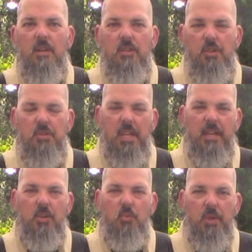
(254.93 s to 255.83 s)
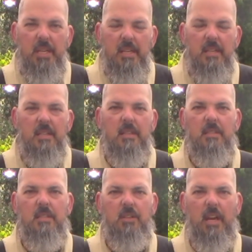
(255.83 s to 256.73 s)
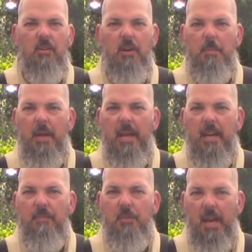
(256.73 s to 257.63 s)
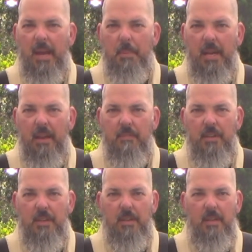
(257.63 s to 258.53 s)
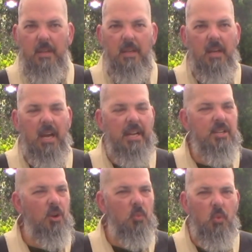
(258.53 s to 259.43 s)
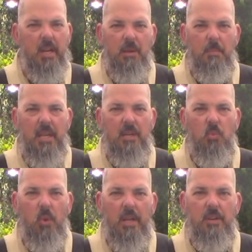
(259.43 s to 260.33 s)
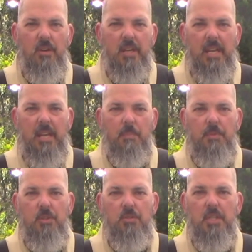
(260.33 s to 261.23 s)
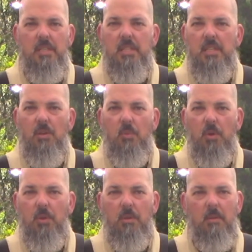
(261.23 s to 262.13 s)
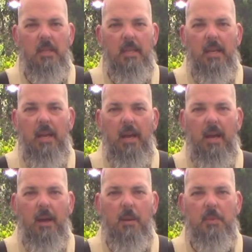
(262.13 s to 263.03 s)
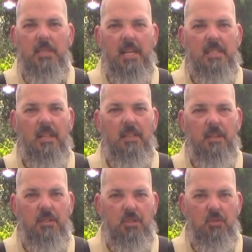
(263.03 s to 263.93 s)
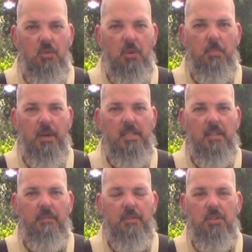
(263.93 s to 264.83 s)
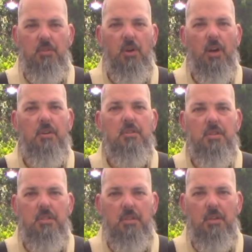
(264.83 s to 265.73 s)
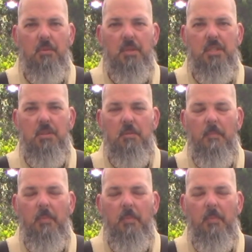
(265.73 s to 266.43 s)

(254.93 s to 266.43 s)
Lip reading: Use a green scouring pad if you happen to have it. I don't recommend while you're at camp using steel wool, because that's a little too abrasive and too harsh to go into.